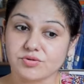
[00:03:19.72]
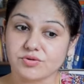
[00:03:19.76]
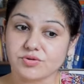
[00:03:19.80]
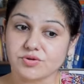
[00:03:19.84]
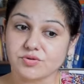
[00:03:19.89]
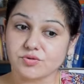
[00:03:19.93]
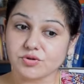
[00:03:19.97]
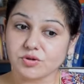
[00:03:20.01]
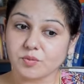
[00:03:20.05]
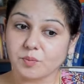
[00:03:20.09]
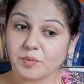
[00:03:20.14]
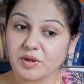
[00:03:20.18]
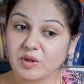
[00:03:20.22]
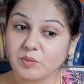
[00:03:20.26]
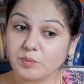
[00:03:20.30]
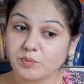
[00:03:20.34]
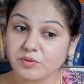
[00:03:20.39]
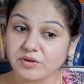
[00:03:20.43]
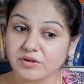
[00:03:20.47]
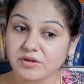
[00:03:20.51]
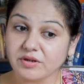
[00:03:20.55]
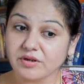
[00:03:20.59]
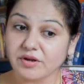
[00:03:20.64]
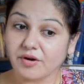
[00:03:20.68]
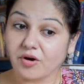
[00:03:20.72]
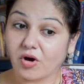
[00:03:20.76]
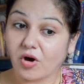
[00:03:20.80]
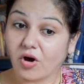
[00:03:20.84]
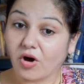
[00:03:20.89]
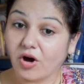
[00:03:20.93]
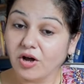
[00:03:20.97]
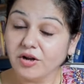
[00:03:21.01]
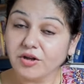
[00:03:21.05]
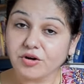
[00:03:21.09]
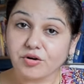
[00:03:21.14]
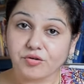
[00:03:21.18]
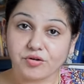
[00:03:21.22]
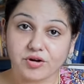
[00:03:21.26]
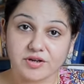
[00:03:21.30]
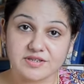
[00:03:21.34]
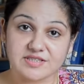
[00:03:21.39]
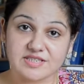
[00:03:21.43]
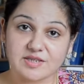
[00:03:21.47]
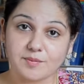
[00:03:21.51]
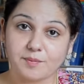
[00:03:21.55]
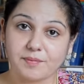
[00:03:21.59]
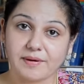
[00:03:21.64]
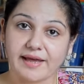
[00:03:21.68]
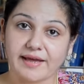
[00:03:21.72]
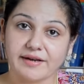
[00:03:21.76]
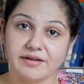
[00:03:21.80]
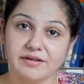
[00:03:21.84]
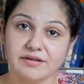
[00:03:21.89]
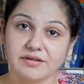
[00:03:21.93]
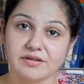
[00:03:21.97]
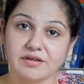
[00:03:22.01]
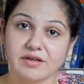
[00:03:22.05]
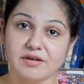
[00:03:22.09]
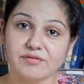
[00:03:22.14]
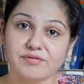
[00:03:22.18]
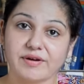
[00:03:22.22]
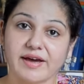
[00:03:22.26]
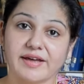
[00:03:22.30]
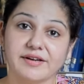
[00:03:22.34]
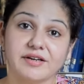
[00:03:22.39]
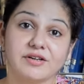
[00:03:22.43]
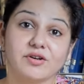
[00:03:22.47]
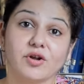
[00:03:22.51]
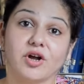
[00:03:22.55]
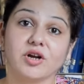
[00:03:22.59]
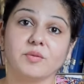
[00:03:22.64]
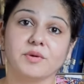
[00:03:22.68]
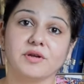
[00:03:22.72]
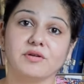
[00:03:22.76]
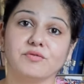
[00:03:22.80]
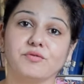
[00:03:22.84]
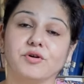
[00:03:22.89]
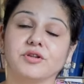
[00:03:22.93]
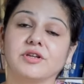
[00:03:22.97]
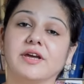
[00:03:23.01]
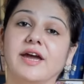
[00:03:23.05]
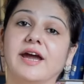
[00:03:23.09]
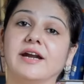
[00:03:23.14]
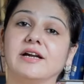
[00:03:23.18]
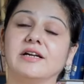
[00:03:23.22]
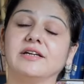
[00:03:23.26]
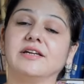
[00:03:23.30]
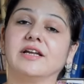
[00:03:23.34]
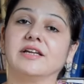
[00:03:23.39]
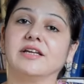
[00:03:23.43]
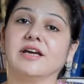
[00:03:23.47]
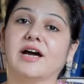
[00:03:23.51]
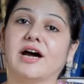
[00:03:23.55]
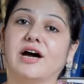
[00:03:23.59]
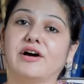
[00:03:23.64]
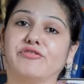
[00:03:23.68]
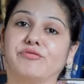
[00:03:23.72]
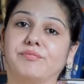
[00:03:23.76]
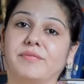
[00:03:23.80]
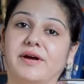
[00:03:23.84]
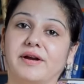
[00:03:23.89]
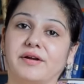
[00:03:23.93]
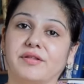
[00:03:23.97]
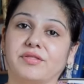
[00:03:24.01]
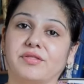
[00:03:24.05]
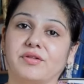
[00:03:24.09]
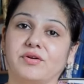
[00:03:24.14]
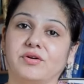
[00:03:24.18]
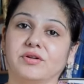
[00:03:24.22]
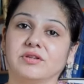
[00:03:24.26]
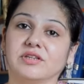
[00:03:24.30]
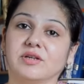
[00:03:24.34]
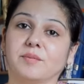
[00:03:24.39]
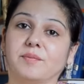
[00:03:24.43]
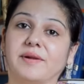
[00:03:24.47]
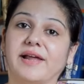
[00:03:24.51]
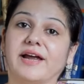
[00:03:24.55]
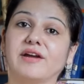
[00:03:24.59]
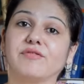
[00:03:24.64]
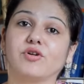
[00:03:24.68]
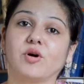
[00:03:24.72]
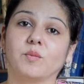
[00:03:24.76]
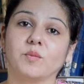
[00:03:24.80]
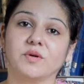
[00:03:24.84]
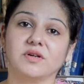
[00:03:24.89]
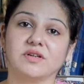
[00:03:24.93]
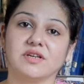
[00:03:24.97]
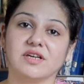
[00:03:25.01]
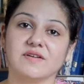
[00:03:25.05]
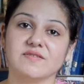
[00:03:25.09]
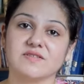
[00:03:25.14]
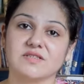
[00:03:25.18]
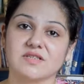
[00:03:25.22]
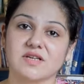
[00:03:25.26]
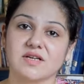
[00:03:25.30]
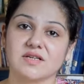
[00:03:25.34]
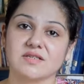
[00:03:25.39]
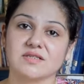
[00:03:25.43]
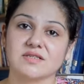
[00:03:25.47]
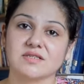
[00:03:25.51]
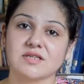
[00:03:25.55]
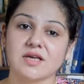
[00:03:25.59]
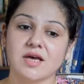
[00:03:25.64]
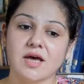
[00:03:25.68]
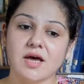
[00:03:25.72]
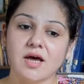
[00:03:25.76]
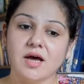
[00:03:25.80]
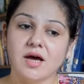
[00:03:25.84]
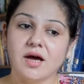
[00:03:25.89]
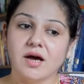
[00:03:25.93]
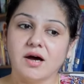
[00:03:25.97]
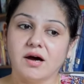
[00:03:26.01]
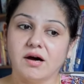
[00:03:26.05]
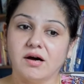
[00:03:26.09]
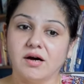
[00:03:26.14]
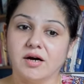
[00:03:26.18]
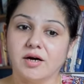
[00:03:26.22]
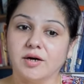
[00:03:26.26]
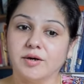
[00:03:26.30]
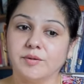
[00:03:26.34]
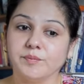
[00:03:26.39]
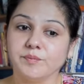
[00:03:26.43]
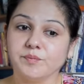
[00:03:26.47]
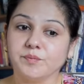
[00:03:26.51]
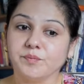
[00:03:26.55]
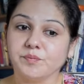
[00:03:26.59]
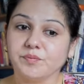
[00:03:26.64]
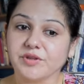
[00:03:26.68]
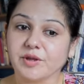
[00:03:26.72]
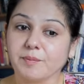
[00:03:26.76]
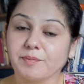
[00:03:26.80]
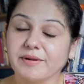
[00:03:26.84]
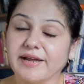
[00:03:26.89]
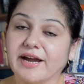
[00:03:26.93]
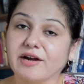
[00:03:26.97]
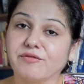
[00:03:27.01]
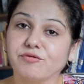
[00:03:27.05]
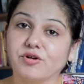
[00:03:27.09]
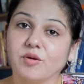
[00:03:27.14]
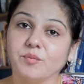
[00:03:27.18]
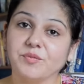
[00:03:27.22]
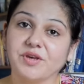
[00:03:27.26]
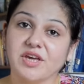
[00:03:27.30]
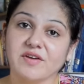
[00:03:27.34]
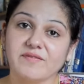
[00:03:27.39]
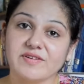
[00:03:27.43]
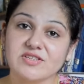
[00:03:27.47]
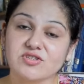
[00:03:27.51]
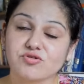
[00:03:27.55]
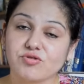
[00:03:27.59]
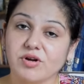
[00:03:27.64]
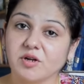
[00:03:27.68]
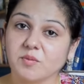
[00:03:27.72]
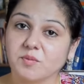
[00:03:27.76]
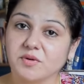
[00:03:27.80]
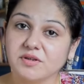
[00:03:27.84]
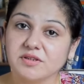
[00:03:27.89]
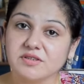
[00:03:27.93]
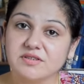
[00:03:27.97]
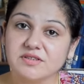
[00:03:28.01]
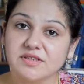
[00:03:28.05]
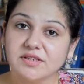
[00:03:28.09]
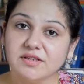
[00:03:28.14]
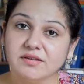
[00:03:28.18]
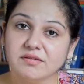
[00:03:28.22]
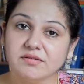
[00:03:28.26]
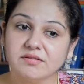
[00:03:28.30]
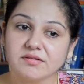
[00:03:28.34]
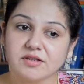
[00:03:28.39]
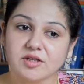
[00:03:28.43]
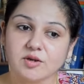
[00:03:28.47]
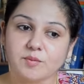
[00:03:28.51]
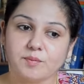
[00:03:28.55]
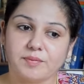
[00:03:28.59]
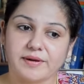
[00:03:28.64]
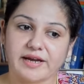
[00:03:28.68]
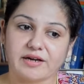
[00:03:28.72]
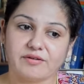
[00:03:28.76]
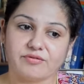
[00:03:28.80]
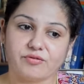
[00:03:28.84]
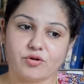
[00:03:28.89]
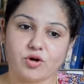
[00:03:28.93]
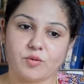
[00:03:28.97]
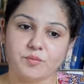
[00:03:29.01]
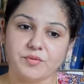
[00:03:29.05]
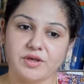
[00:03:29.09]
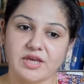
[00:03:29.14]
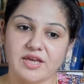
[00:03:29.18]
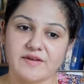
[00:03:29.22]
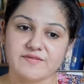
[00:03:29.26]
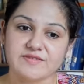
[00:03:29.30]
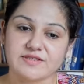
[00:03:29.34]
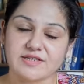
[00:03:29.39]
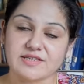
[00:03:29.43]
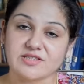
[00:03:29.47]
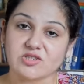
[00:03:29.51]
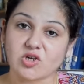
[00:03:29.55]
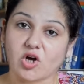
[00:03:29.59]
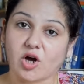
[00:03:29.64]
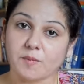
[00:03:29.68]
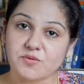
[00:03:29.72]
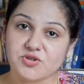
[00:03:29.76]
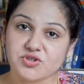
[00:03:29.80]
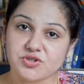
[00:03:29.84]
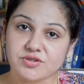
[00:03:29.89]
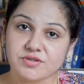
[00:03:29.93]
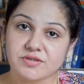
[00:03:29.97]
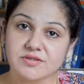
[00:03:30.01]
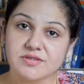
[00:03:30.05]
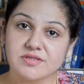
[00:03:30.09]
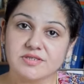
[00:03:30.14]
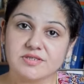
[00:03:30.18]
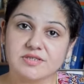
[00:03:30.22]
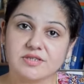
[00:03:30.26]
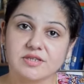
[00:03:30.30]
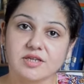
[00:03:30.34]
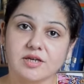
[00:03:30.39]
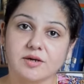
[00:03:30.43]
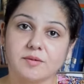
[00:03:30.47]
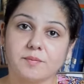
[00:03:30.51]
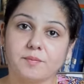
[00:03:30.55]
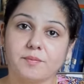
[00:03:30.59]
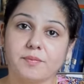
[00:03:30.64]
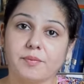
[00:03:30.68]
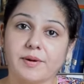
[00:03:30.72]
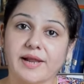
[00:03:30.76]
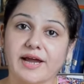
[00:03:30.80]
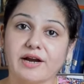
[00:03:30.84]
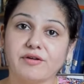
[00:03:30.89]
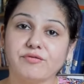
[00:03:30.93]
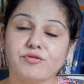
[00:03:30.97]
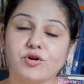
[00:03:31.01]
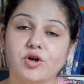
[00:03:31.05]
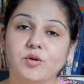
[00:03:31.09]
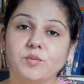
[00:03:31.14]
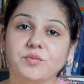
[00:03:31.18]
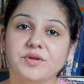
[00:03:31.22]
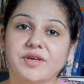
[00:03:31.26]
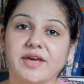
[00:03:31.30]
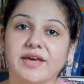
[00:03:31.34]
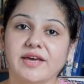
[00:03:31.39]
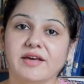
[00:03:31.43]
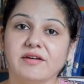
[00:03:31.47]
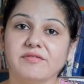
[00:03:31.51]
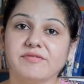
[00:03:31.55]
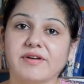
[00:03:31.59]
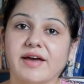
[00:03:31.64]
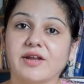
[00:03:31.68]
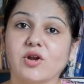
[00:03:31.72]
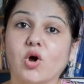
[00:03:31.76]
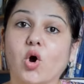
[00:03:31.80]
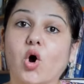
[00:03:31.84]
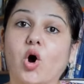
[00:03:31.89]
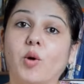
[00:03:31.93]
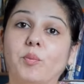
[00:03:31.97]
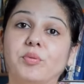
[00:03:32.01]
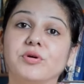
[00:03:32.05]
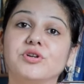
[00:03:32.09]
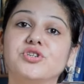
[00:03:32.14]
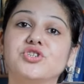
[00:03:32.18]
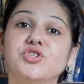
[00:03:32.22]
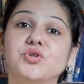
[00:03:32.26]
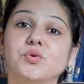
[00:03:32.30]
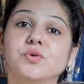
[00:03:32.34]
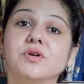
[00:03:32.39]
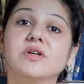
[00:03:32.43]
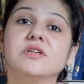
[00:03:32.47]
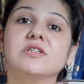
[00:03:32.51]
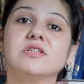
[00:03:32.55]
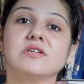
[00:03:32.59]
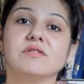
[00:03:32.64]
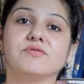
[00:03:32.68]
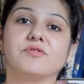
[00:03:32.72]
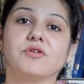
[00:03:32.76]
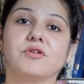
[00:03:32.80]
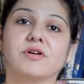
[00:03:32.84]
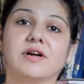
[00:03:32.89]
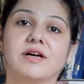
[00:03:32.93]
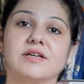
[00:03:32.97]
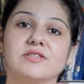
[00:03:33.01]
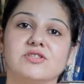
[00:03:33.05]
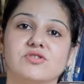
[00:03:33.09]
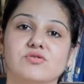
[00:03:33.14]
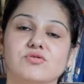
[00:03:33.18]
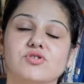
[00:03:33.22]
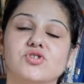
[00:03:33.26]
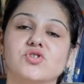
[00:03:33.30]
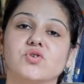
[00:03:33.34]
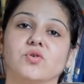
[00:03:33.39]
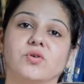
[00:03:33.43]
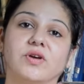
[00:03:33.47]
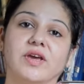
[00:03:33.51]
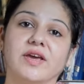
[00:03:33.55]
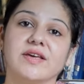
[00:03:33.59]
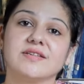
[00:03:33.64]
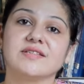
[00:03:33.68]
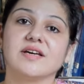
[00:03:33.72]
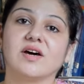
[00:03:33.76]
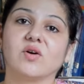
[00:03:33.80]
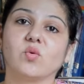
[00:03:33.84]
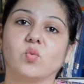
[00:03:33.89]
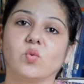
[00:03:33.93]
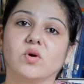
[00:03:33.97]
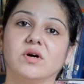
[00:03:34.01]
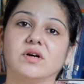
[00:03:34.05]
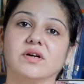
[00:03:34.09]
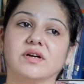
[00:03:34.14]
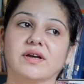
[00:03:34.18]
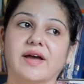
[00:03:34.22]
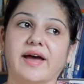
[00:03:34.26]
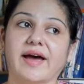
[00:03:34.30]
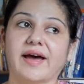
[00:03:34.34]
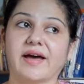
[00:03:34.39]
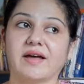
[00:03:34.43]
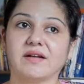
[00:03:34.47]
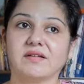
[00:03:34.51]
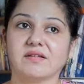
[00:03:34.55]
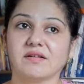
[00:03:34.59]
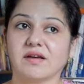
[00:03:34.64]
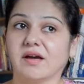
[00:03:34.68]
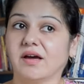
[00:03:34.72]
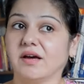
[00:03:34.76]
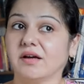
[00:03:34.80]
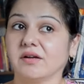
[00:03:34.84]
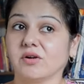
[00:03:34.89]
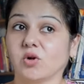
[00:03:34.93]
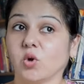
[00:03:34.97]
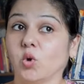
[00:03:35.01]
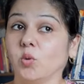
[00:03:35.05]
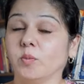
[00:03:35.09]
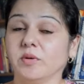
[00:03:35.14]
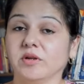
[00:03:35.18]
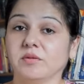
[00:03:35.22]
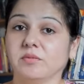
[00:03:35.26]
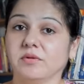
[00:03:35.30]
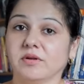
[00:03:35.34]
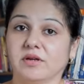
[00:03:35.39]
to the people all across the planet if had it not been for the Airtel Delhi Half Marathon, the platform it gives us. The platform gave us credibility, the platform gave us options, the platform gave an opportunity for us to showcase our work at a global